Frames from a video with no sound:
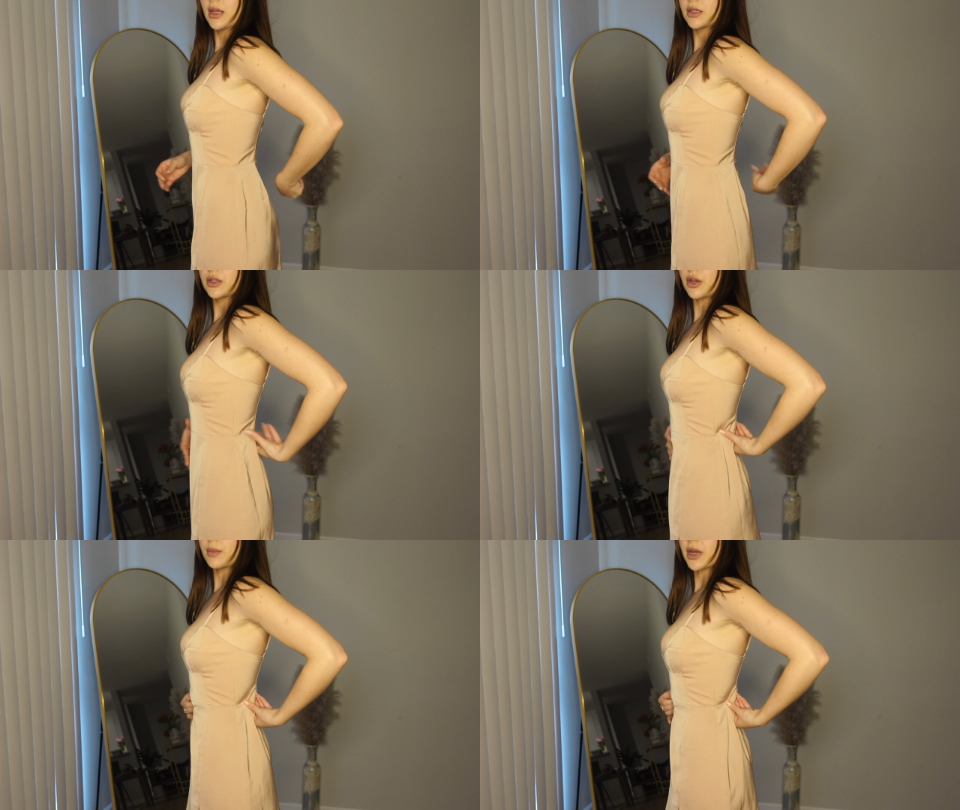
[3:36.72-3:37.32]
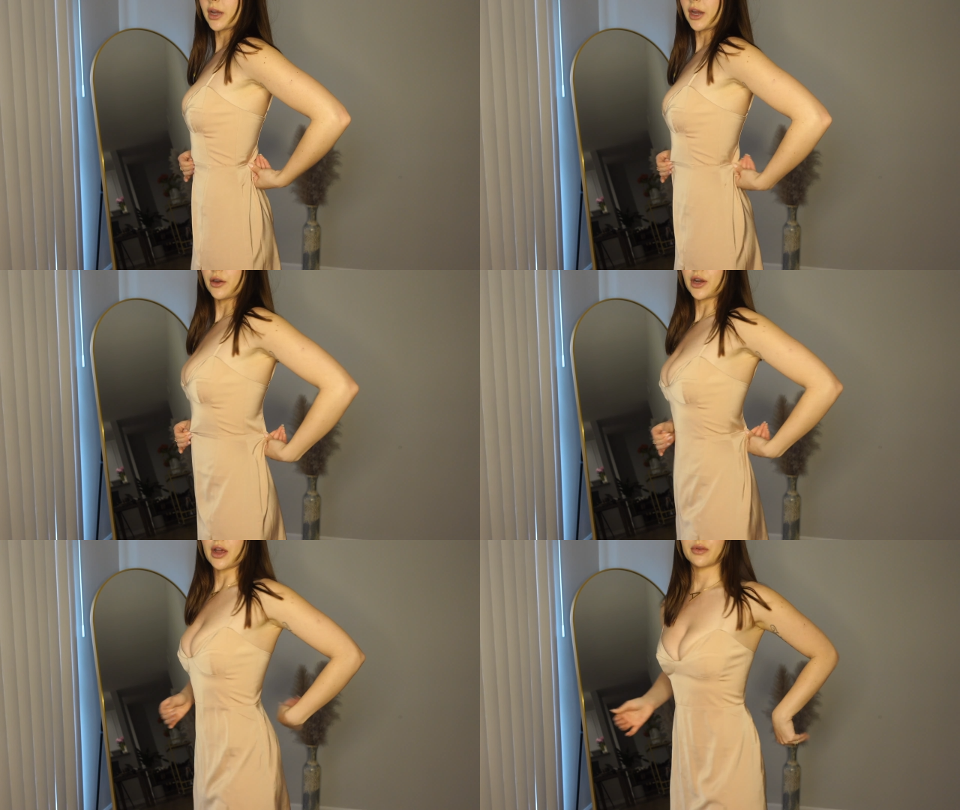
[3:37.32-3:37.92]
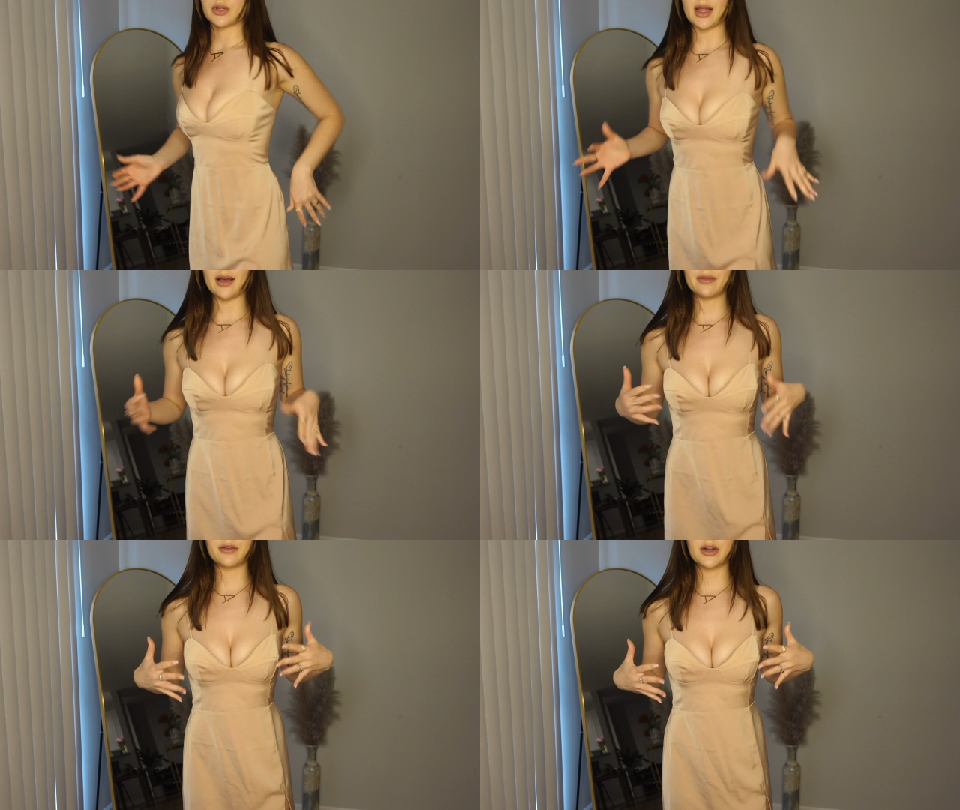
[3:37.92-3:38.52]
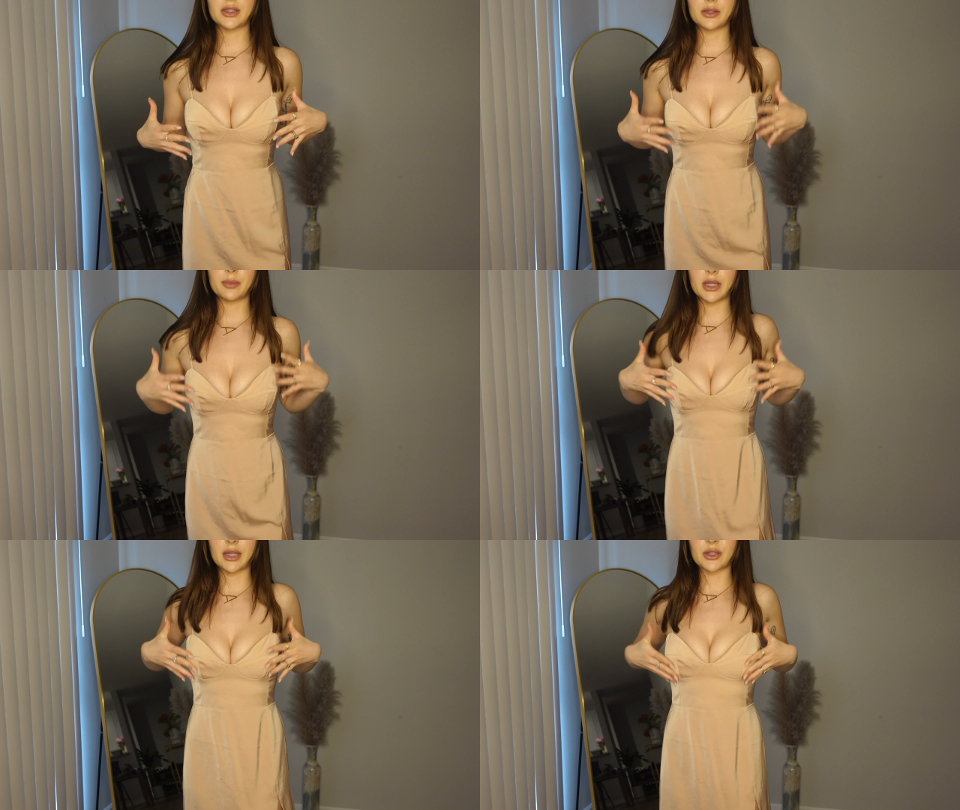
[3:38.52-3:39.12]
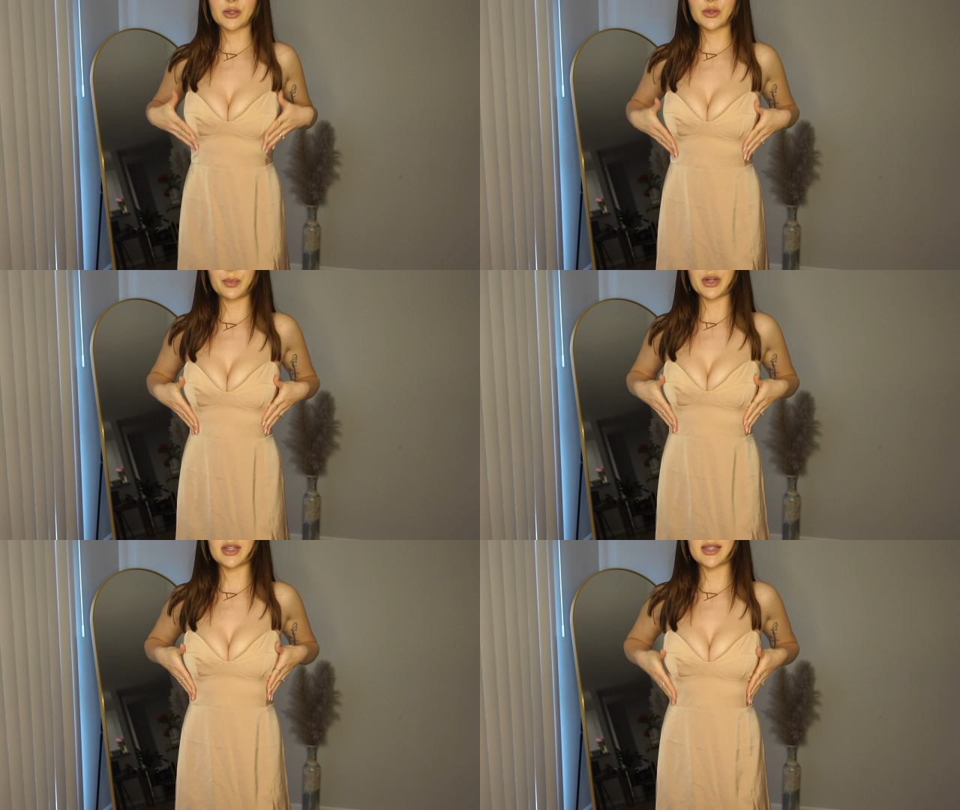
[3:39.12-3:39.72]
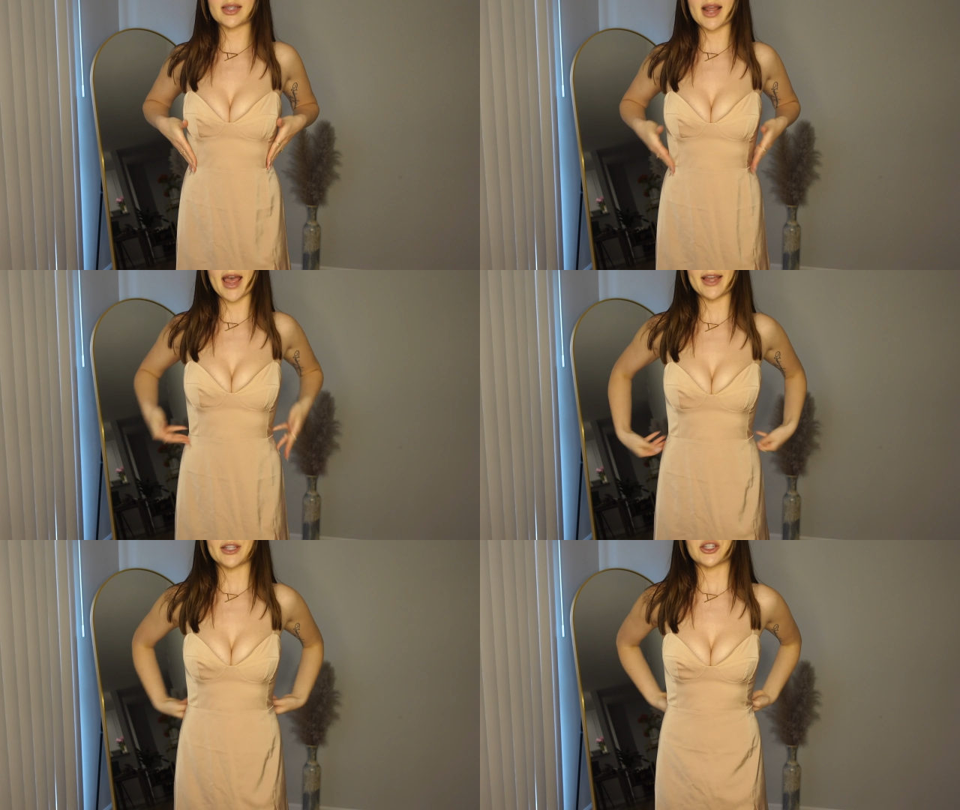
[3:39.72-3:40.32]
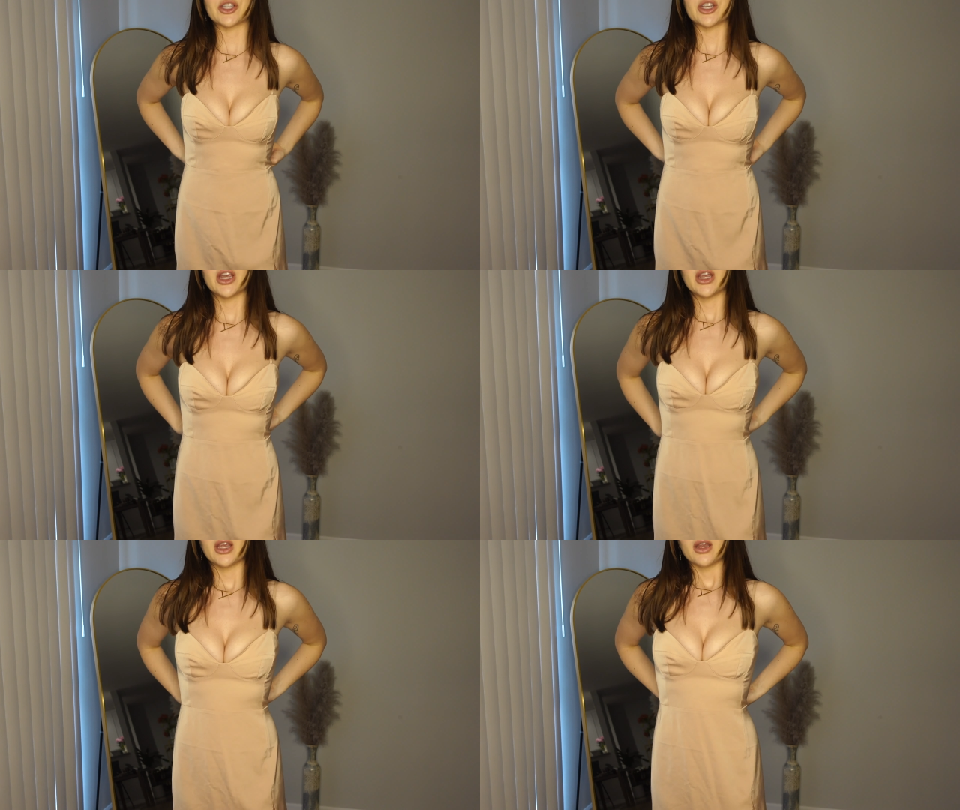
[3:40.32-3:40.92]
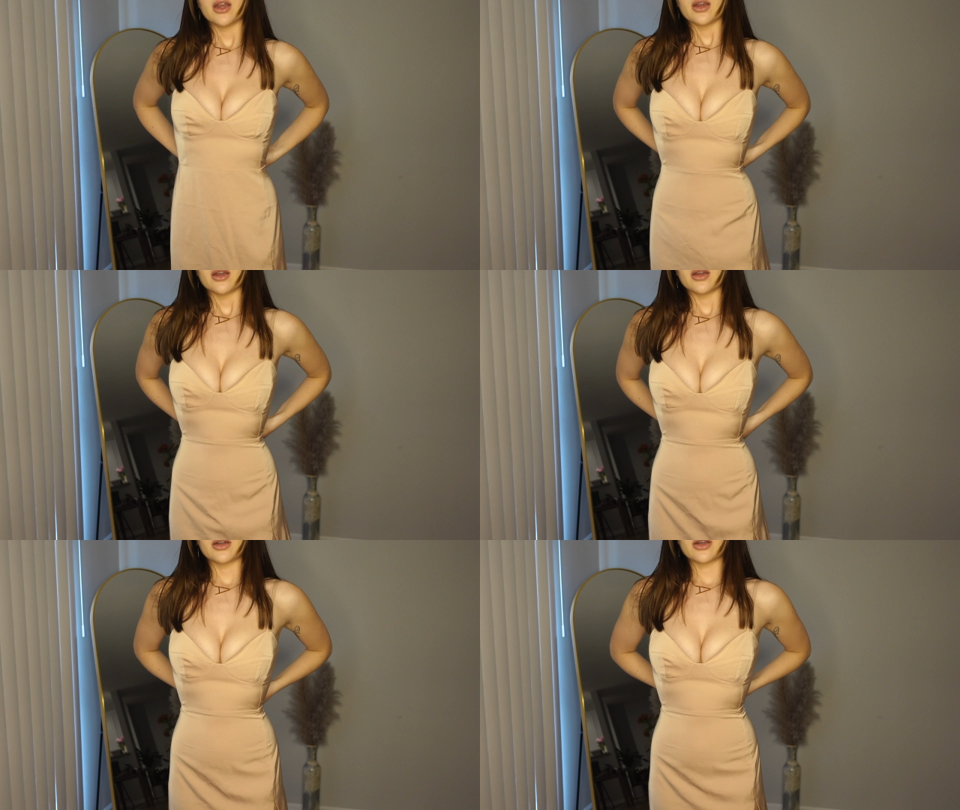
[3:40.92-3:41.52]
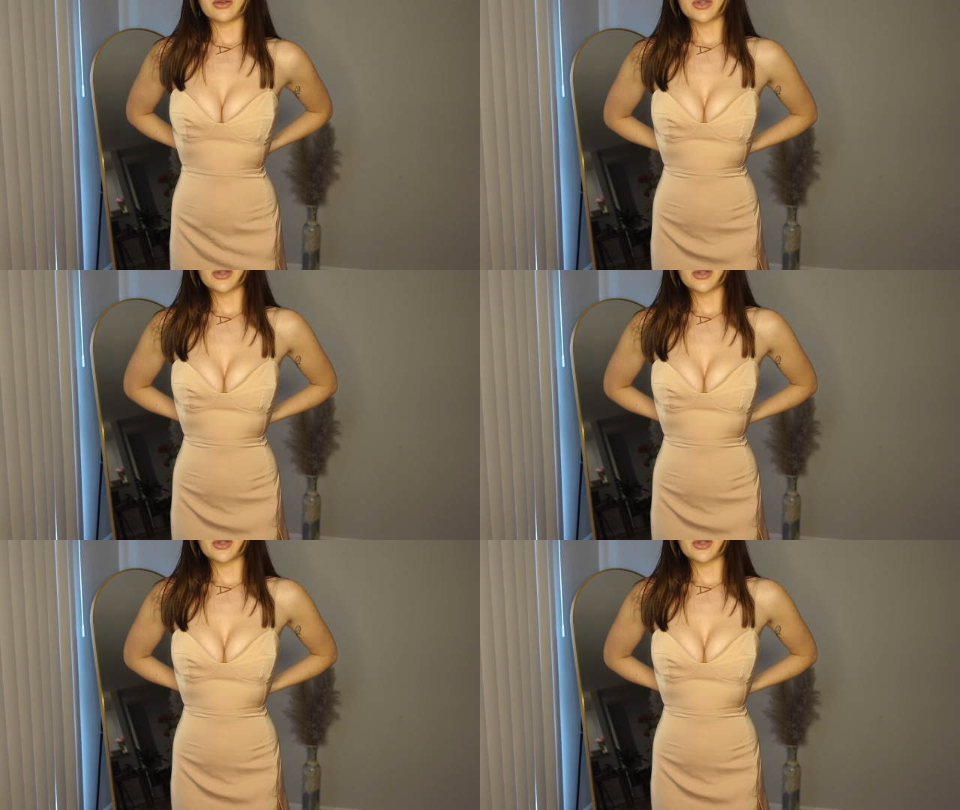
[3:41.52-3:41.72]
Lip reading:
(no speaker visible)